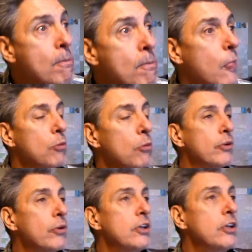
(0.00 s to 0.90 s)
a little
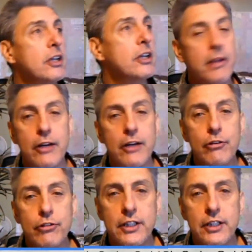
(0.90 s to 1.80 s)
breezy. Going to be an
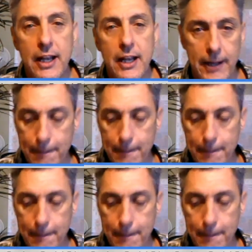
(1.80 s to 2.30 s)
interesting day today